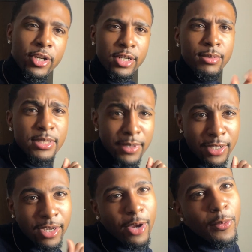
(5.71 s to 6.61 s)
gonna be
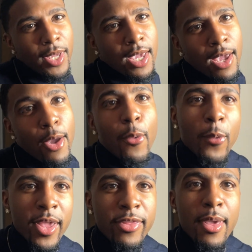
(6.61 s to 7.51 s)
spending a weekend
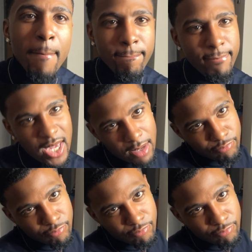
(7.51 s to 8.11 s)
with me.